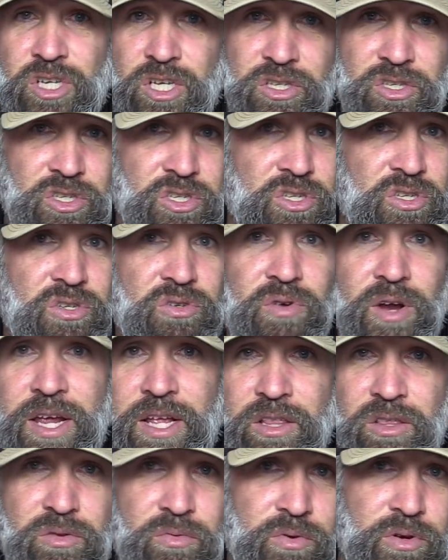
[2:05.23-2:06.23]
just
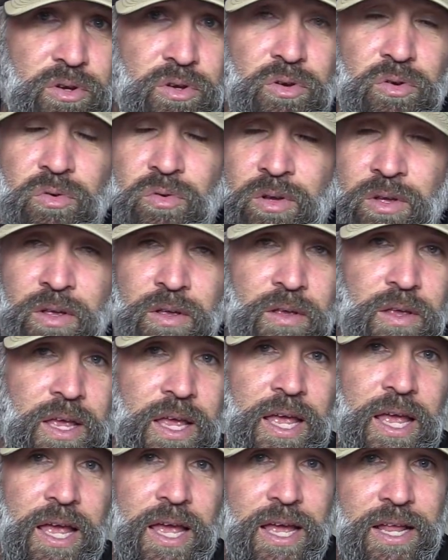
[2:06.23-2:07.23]
straight through.
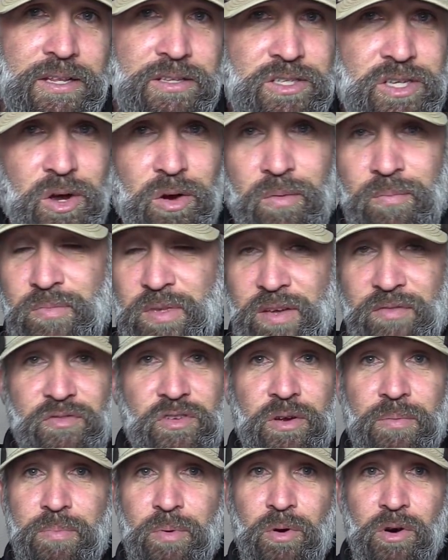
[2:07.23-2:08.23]
And so
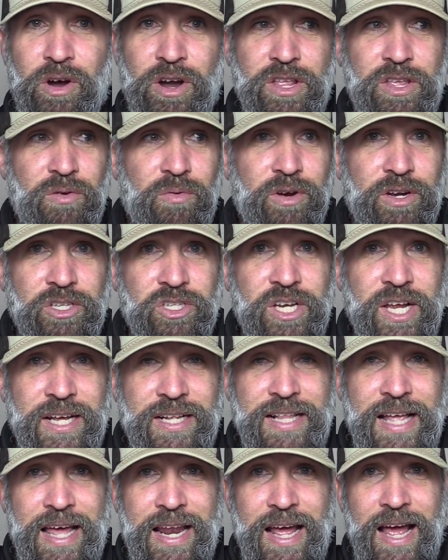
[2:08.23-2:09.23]
if you're bored and you want to
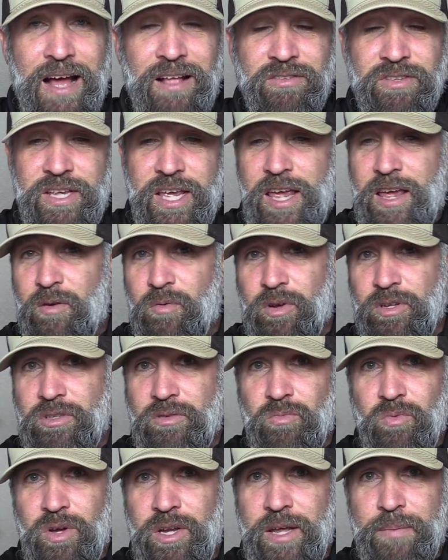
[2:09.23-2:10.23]
check that out and say, hey,
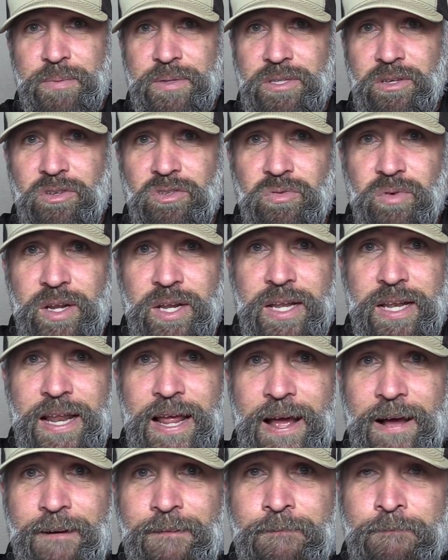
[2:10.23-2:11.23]
what, what episode's running
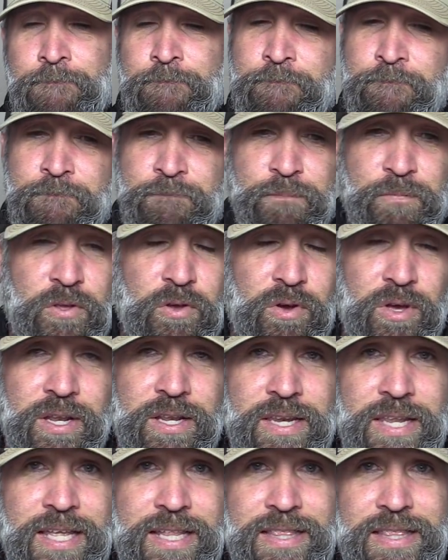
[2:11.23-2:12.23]
now? Go
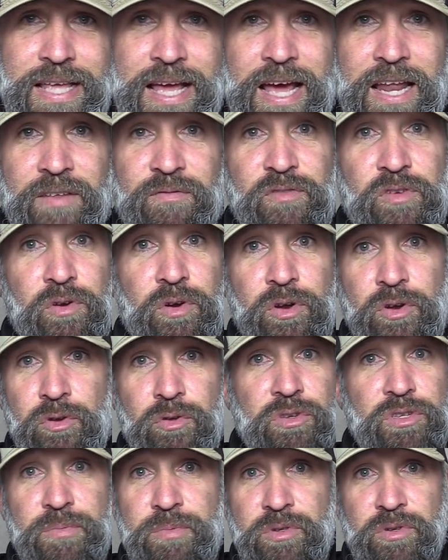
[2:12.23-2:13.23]
ahead and hit that. If you're a
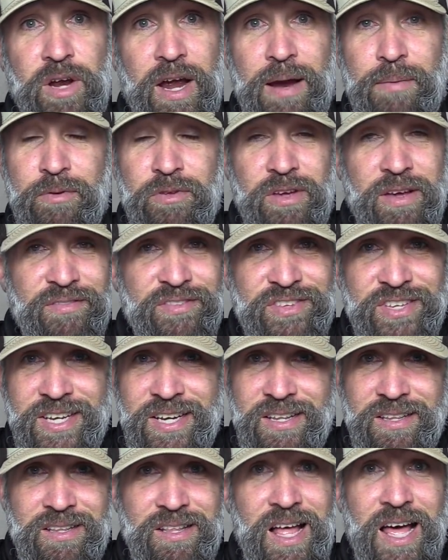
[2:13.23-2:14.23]
new subscriber, you haven't
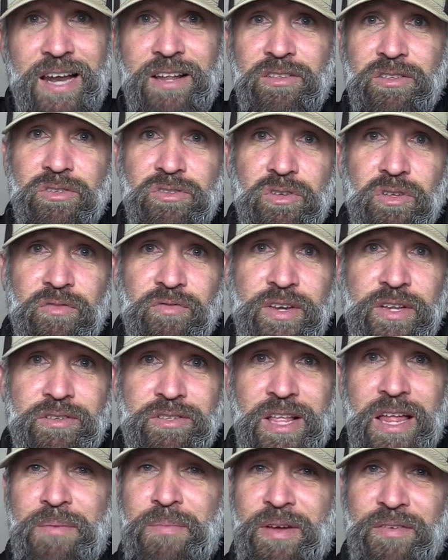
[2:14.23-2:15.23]
seen a lot of those old videos.
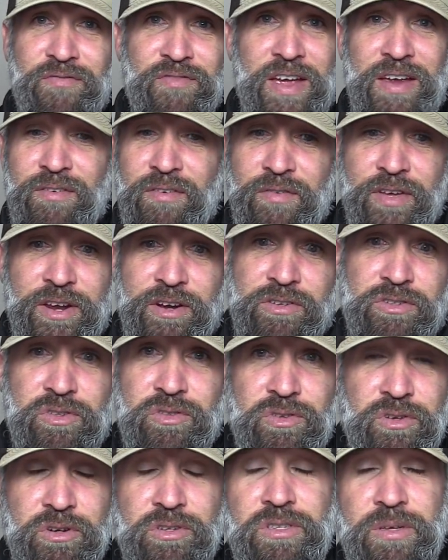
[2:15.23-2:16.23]
A lot of my favorite videos
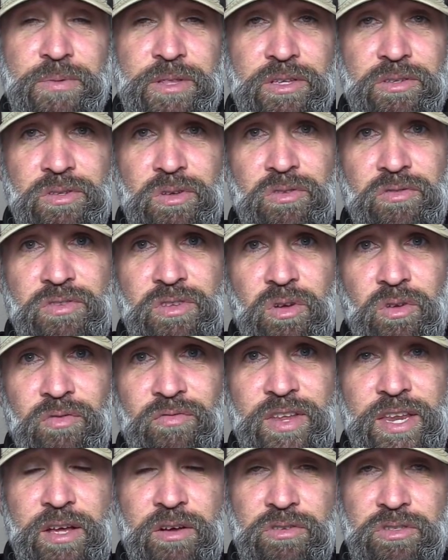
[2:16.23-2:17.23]
are, are some of those old,
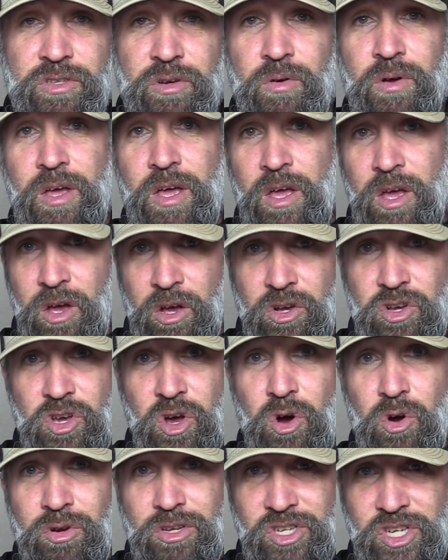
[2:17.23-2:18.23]
old videos. So
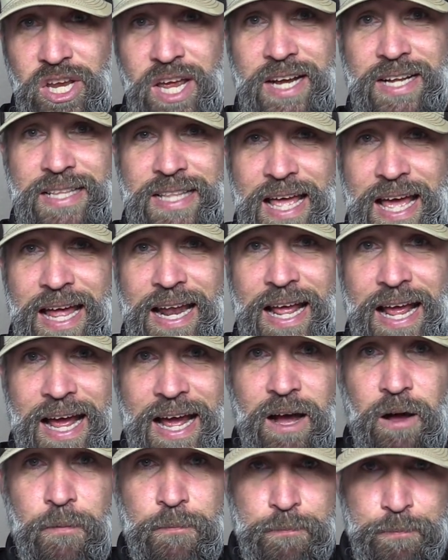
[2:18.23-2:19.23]
go check that
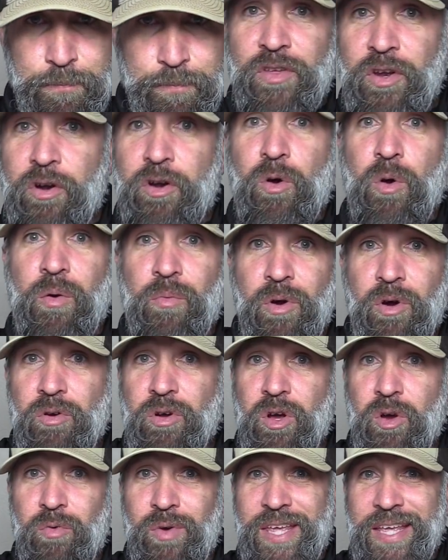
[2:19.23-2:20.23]
out. If you don't know what
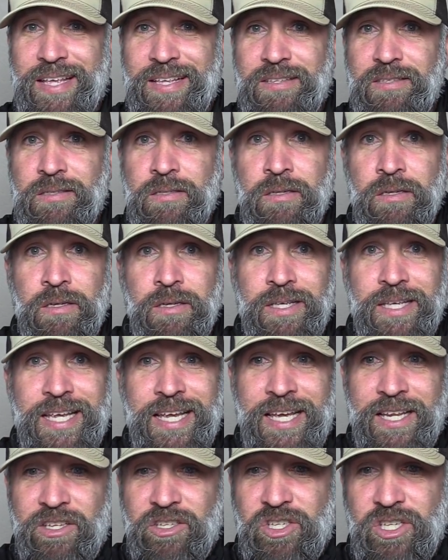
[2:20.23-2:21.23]
Roku is,
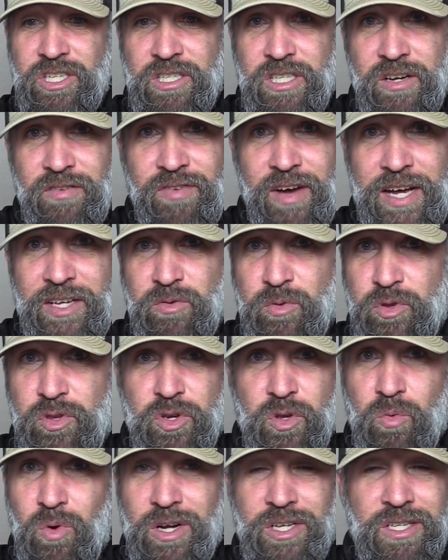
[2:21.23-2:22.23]
it is just a device where
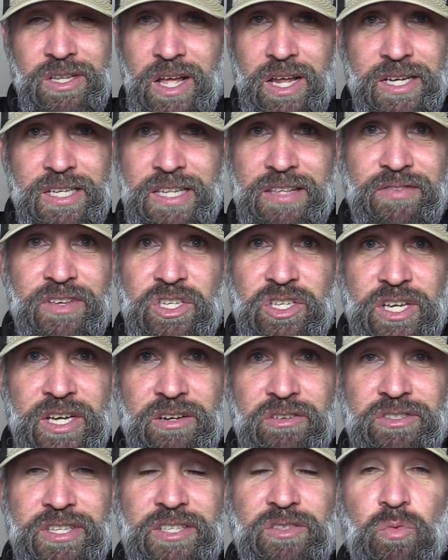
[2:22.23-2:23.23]
you can watch a lot of TV
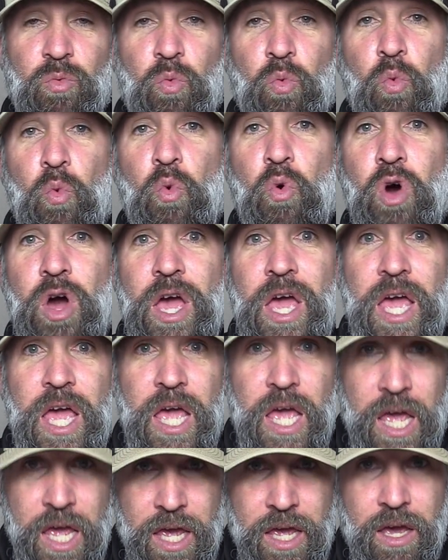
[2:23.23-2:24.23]
channels that's
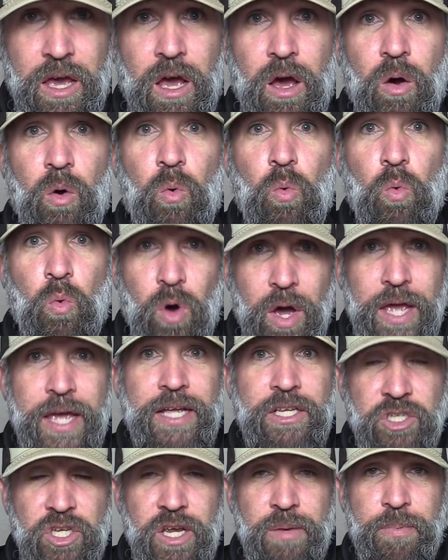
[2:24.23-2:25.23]
way,
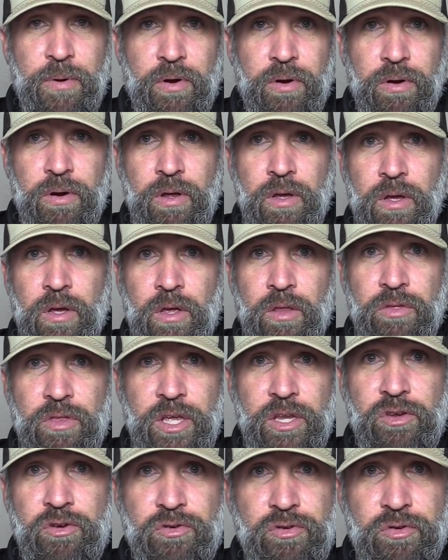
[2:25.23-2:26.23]
way cheaper
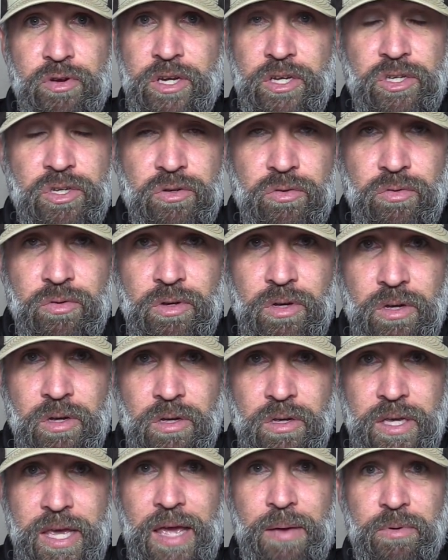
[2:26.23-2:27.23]
than your traditional
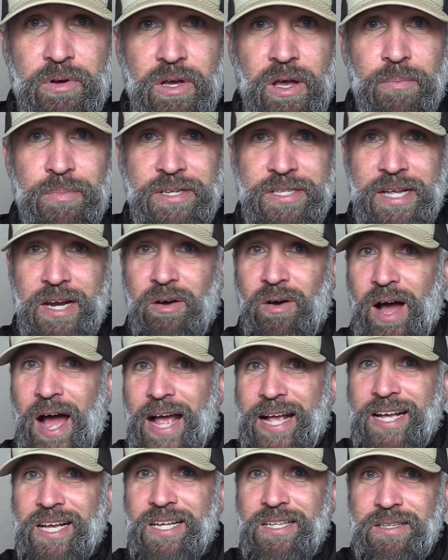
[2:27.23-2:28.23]
cable companies. I know
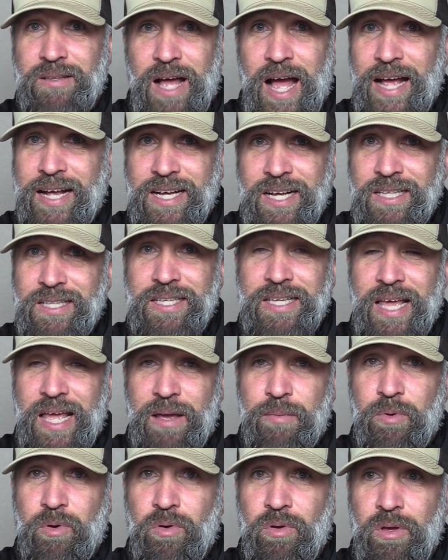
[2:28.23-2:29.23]
I cut I cut the
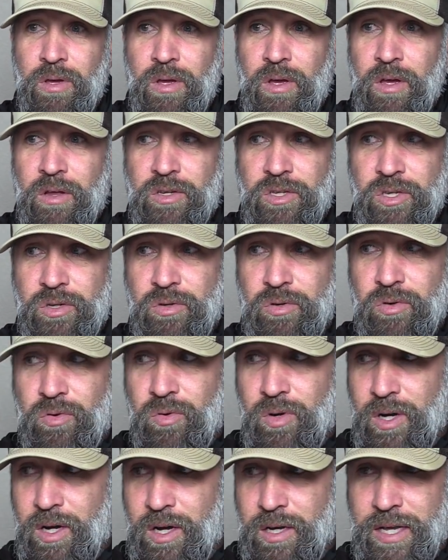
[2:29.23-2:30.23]
cable
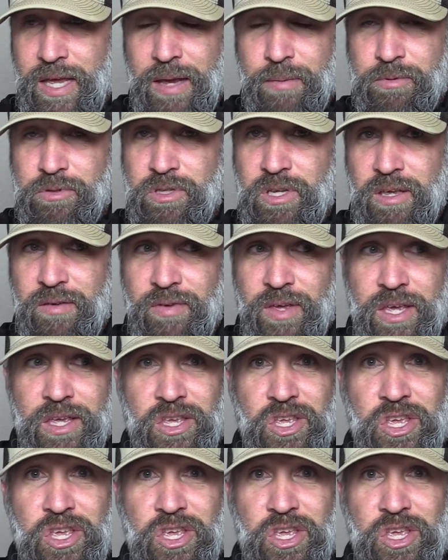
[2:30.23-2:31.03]
to uh, cable TV